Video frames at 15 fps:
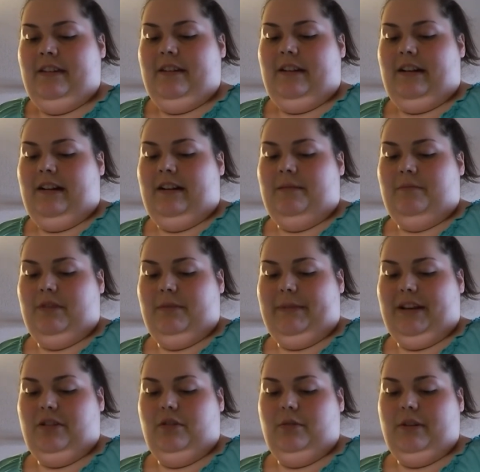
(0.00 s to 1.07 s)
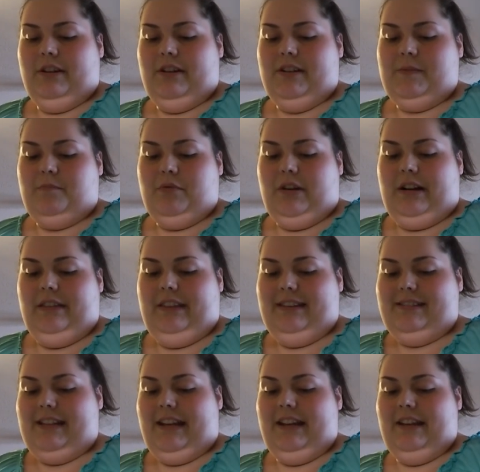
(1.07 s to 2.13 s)
one of my coworkers brought
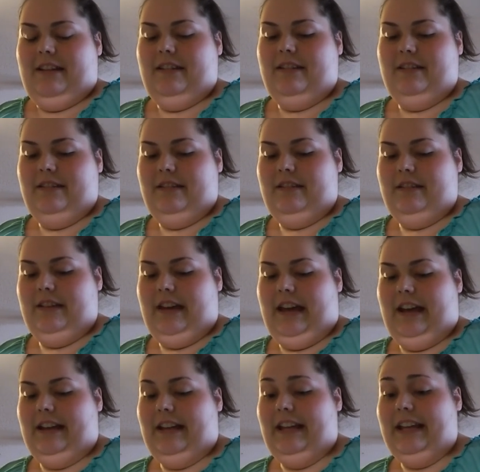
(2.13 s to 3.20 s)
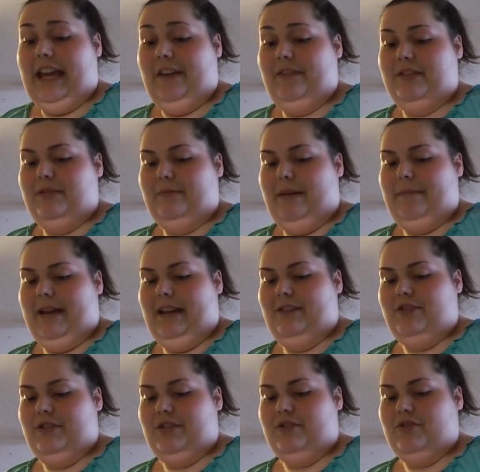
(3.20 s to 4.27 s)
this in, and he gave it to my
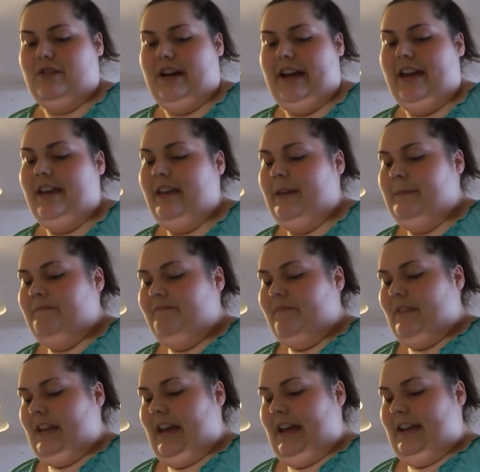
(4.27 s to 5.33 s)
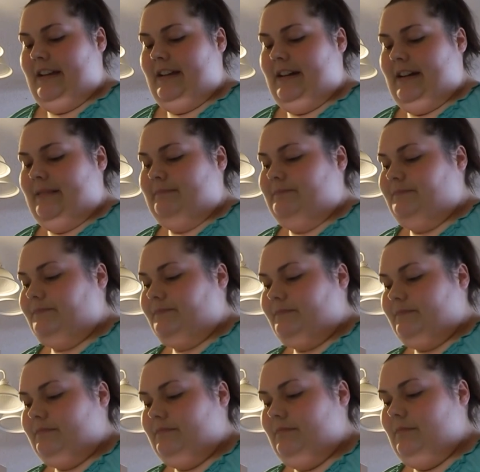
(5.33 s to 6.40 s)
manager to try. And
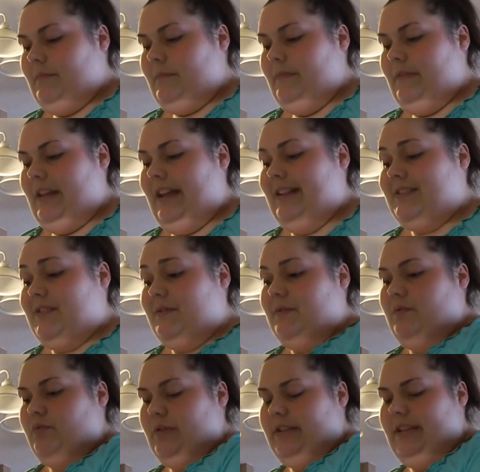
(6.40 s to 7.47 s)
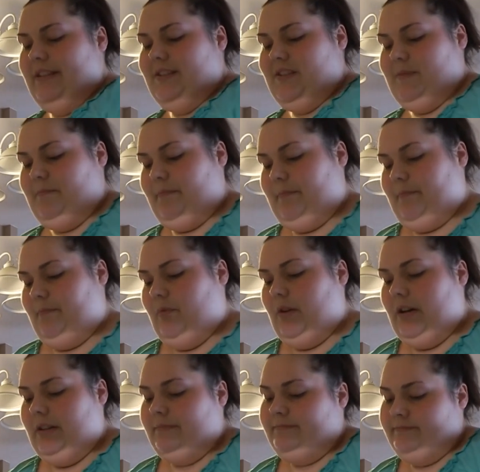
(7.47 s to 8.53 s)
it's really,
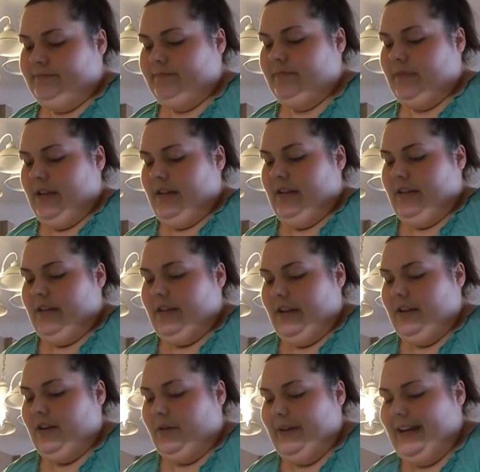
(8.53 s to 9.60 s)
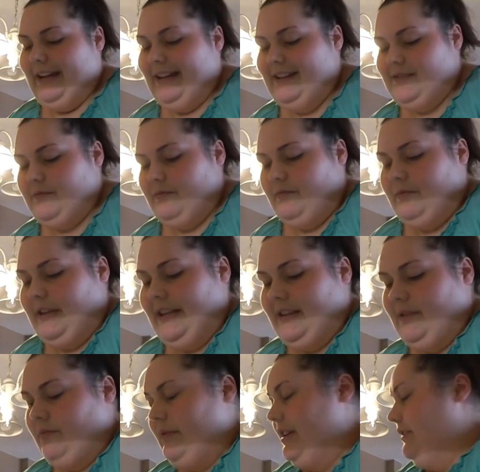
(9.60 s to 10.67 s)
well, you know, it is, like,
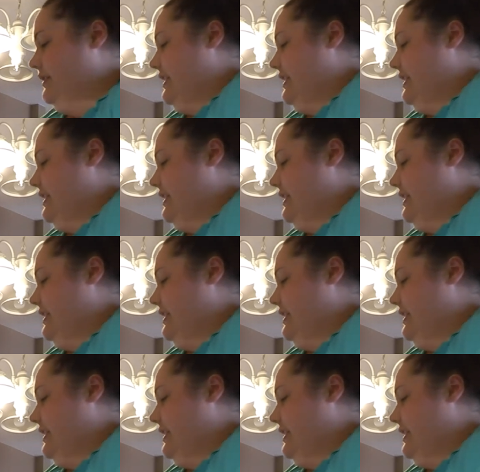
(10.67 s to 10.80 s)
the real